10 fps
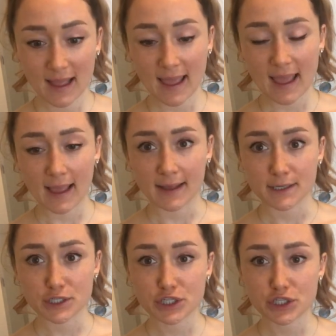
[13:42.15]
And
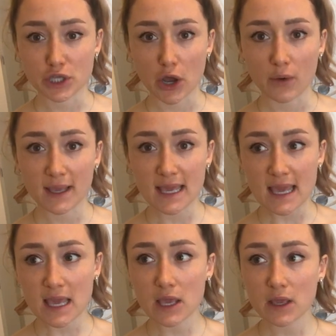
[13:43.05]
so
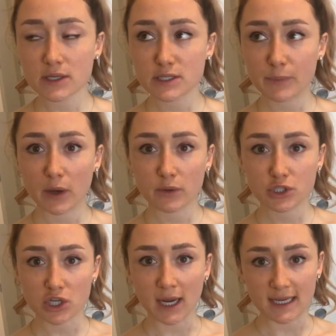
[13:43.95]
he spoke
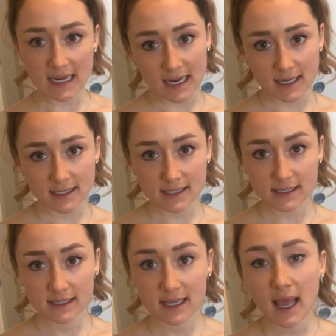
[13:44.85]
Chinese,
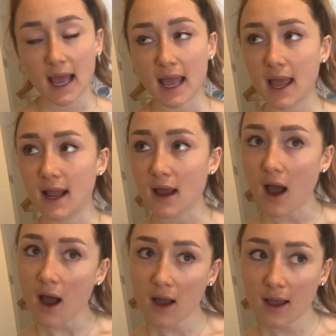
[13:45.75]
and
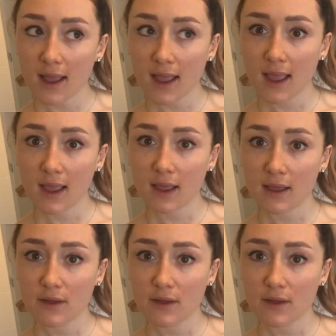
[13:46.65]
I